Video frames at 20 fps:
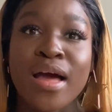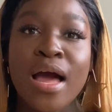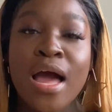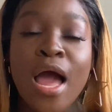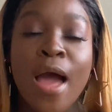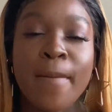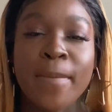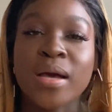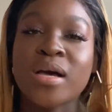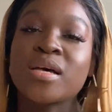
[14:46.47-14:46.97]

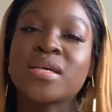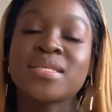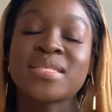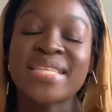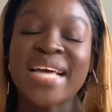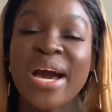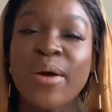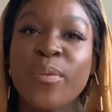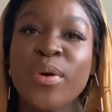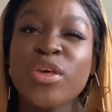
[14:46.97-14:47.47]
because
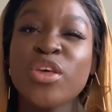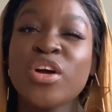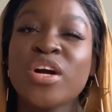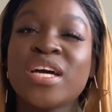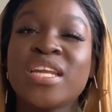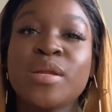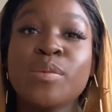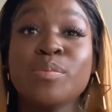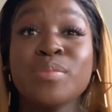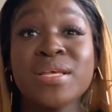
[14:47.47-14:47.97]
that way you're
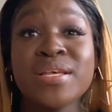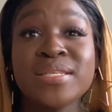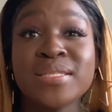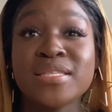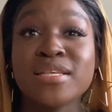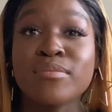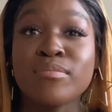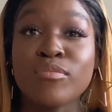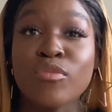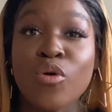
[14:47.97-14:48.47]
gonna miss
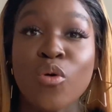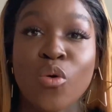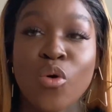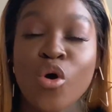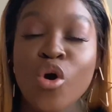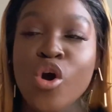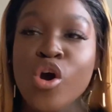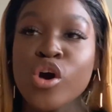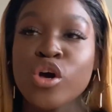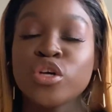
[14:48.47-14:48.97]
them more.
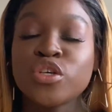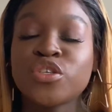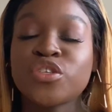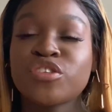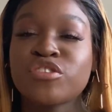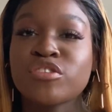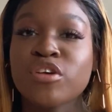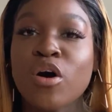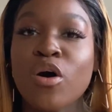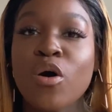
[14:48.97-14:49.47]

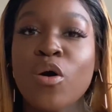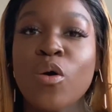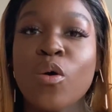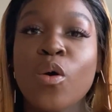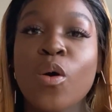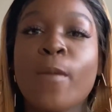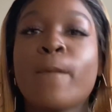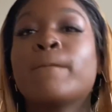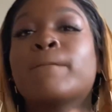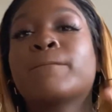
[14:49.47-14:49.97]
So
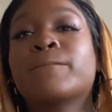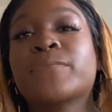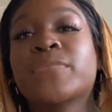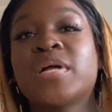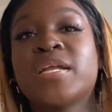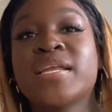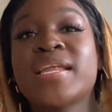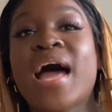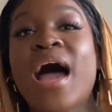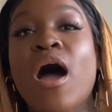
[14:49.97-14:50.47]

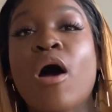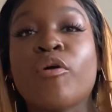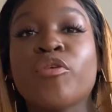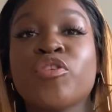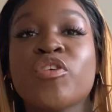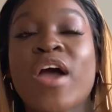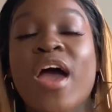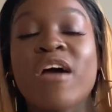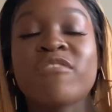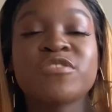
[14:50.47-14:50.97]
now
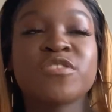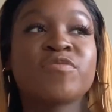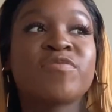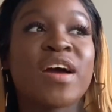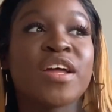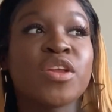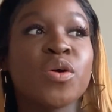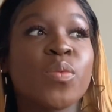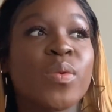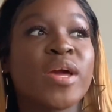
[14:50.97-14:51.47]
you have to
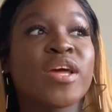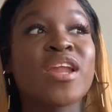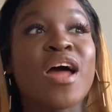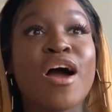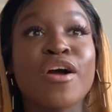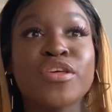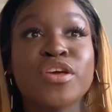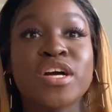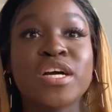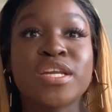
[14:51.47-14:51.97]
find a way on how
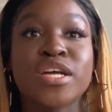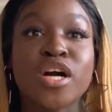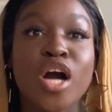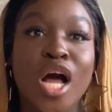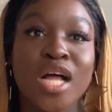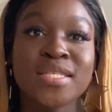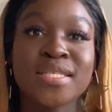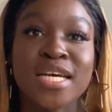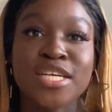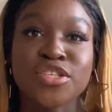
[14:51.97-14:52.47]
you're gonna
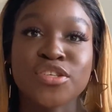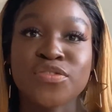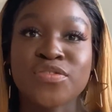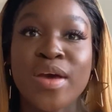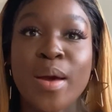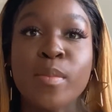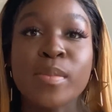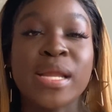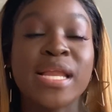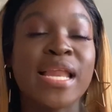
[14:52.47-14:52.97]
contact your
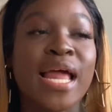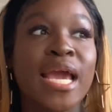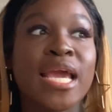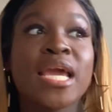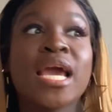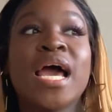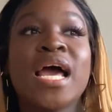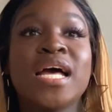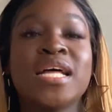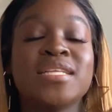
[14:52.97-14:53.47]
family, like
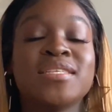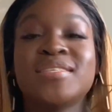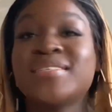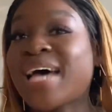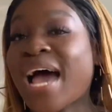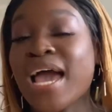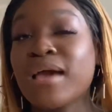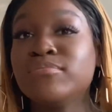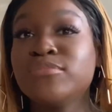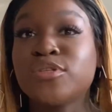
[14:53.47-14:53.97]

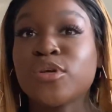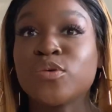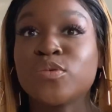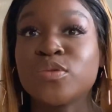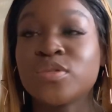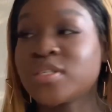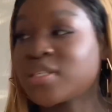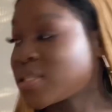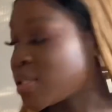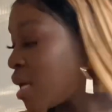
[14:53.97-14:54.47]
time
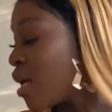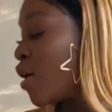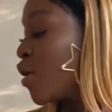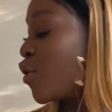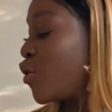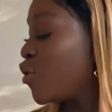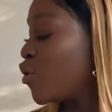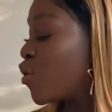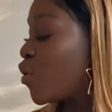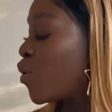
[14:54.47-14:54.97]
zones,
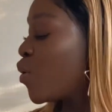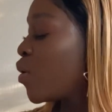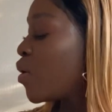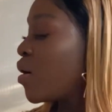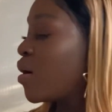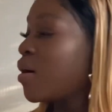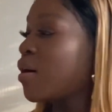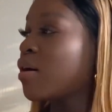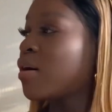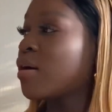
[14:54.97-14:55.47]
you know.
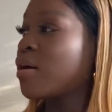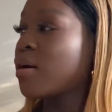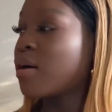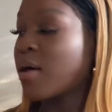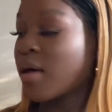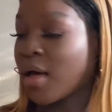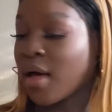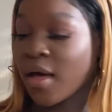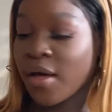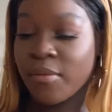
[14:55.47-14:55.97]

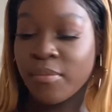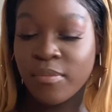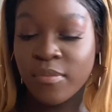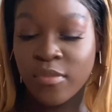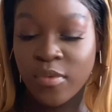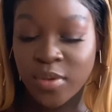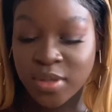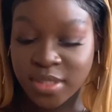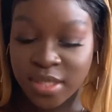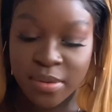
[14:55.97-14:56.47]

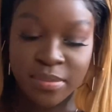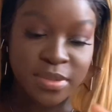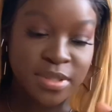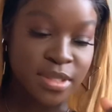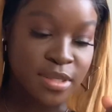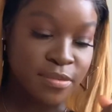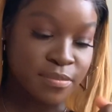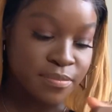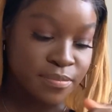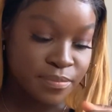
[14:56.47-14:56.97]
What time is
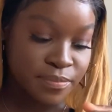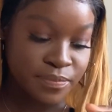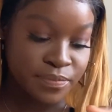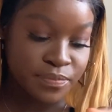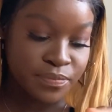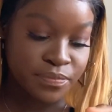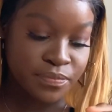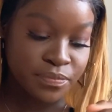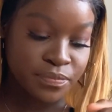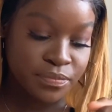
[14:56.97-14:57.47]
it?
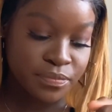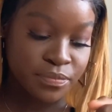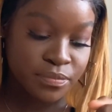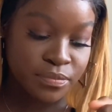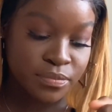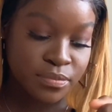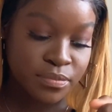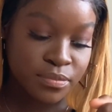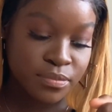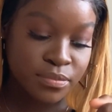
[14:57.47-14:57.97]

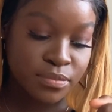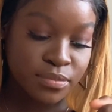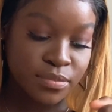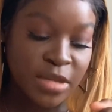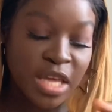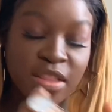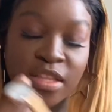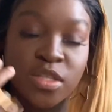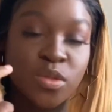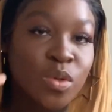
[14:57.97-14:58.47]

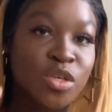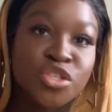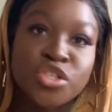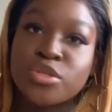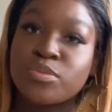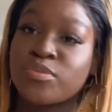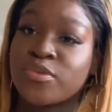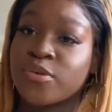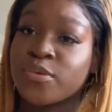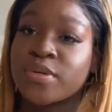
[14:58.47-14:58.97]
this watch is
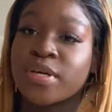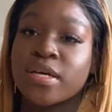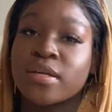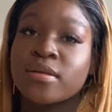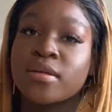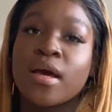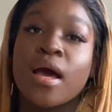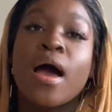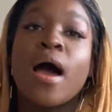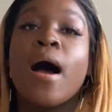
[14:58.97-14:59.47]
broken.
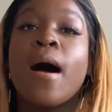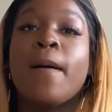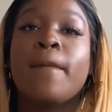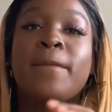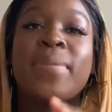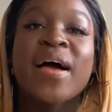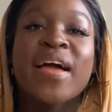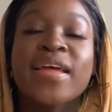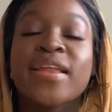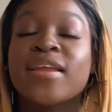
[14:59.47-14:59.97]

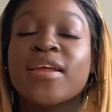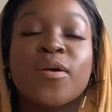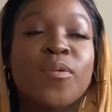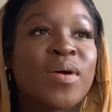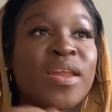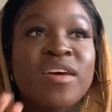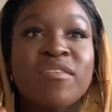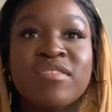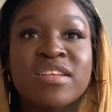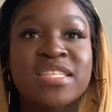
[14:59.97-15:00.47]
But
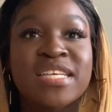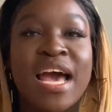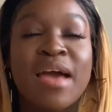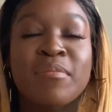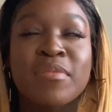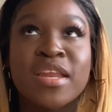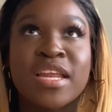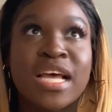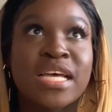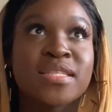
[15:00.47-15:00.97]
whatever time
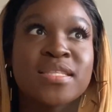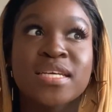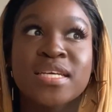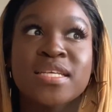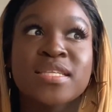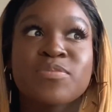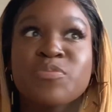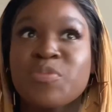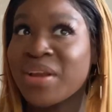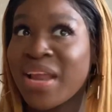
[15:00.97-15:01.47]
it is, I think
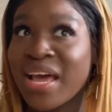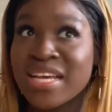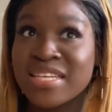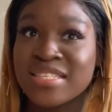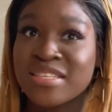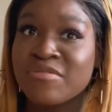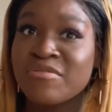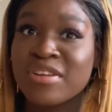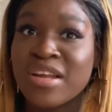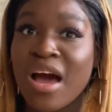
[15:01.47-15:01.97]
it'll be
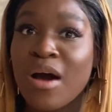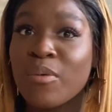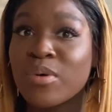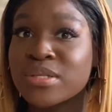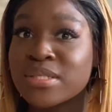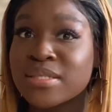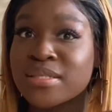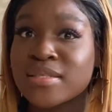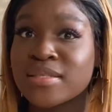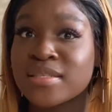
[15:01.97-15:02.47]
7
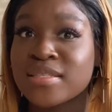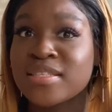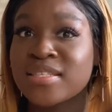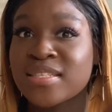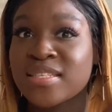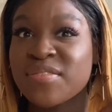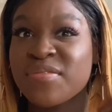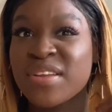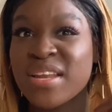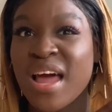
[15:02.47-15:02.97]

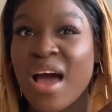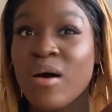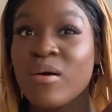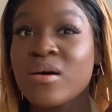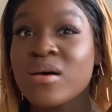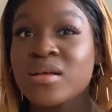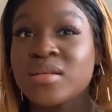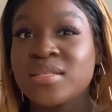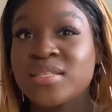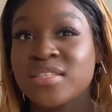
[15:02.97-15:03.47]

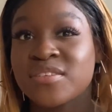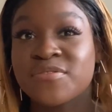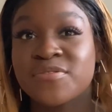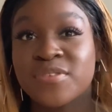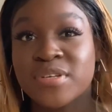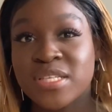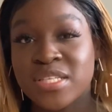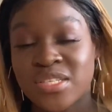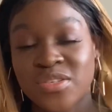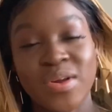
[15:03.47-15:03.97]
hour
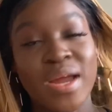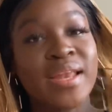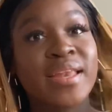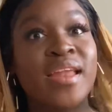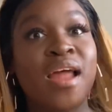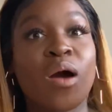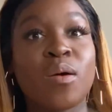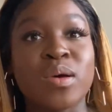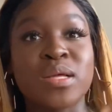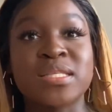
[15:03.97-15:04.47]
difference right
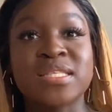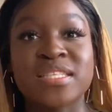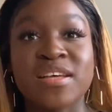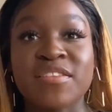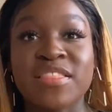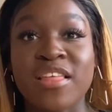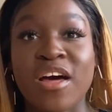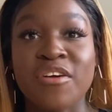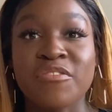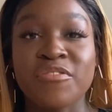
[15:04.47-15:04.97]
now in
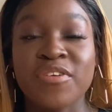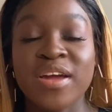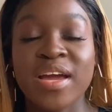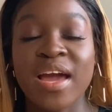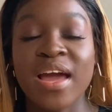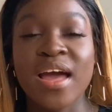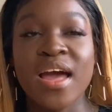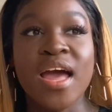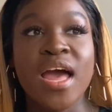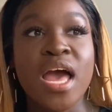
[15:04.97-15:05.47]
South
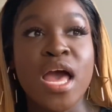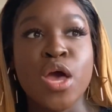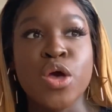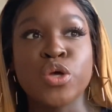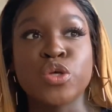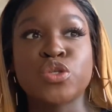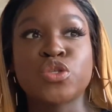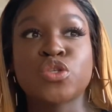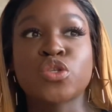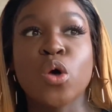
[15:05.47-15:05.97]
Africa.
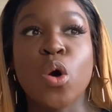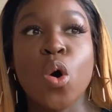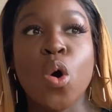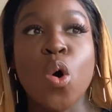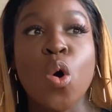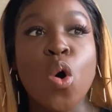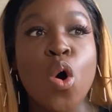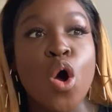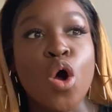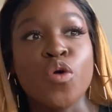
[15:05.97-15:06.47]

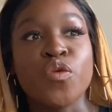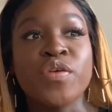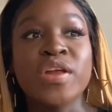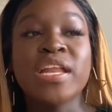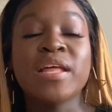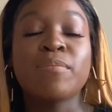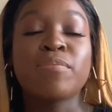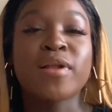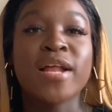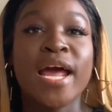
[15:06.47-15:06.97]
So
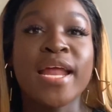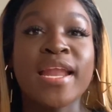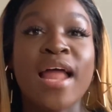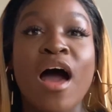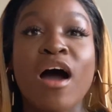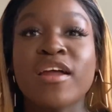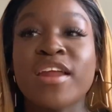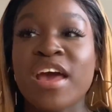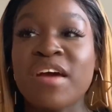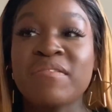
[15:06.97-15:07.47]
really plan
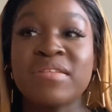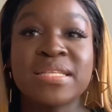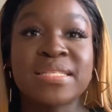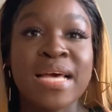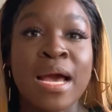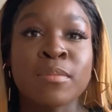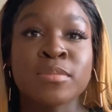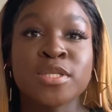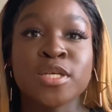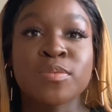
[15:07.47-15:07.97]
out, have a
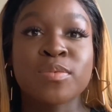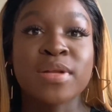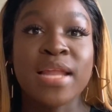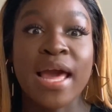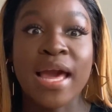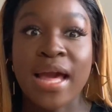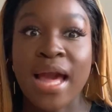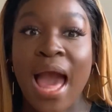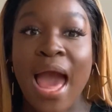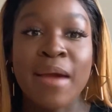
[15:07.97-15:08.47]
timetable.
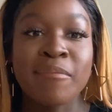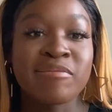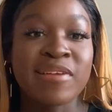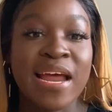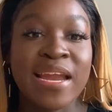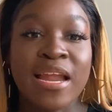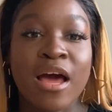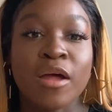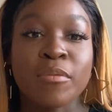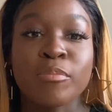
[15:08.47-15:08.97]
Like I
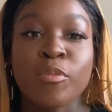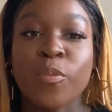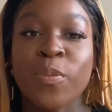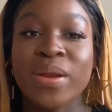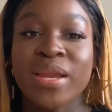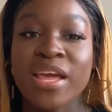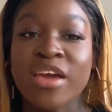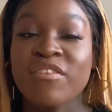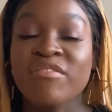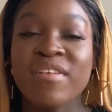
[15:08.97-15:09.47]
plan out
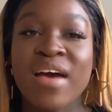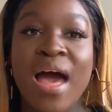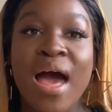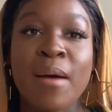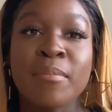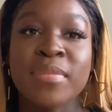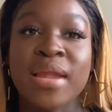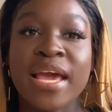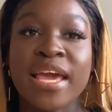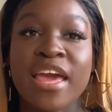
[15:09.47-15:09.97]
whenever
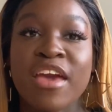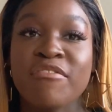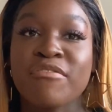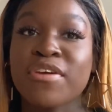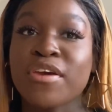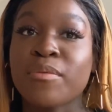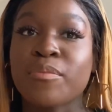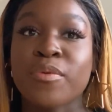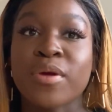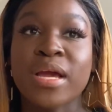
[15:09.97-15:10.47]
I'm like
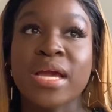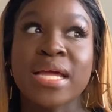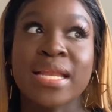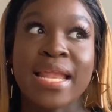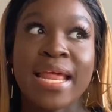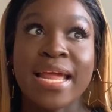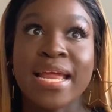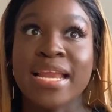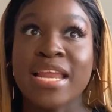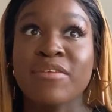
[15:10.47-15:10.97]
having a break at
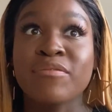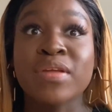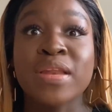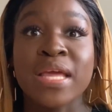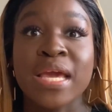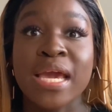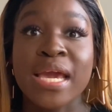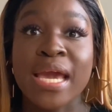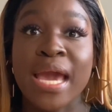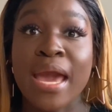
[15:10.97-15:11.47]
like 11
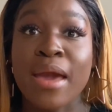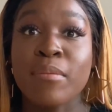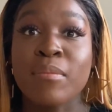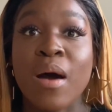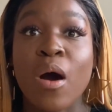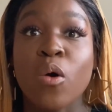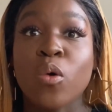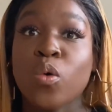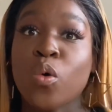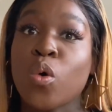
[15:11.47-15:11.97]
a.m.
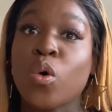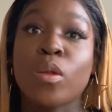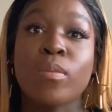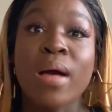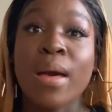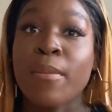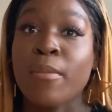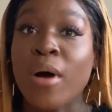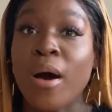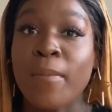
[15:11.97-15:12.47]
I'll call
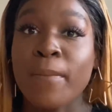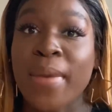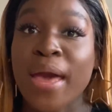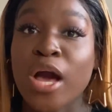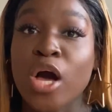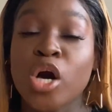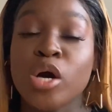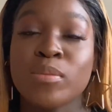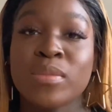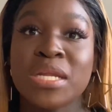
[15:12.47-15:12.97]
my mom
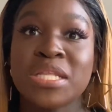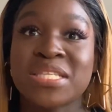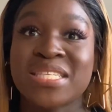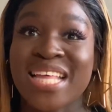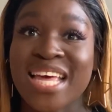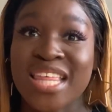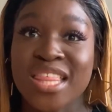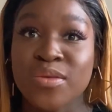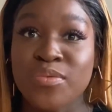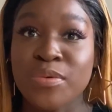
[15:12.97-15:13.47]
back home and it's
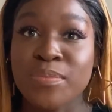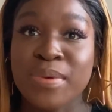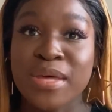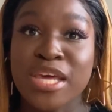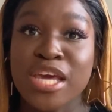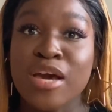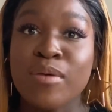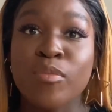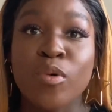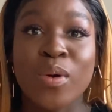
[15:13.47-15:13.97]
like 3
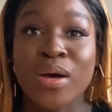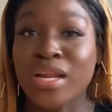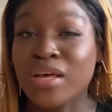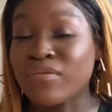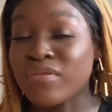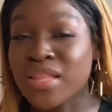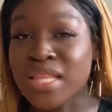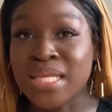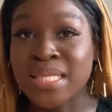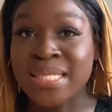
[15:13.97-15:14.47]
p.m. or
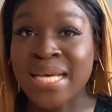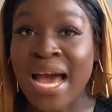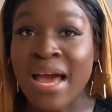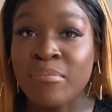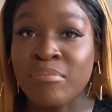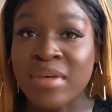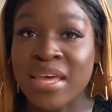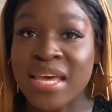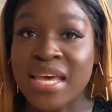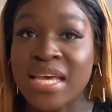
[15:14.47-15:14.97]
whatever the
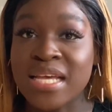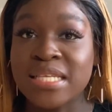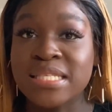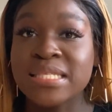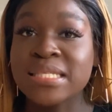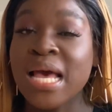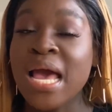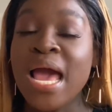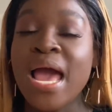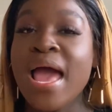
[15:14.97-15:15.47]
time
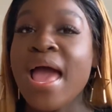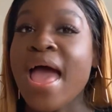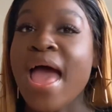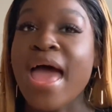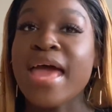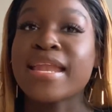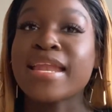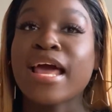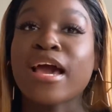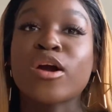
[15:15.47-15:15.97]
is,
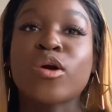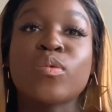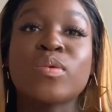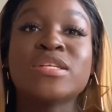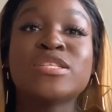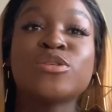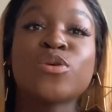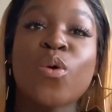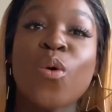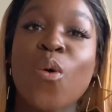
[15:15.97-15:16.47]
and like we
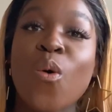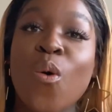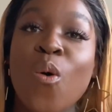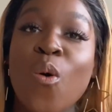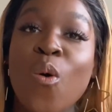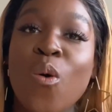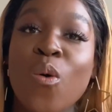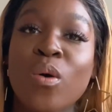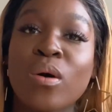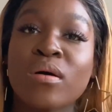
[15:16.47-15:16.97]

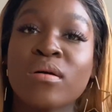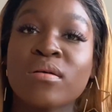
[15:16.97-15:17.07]
talk.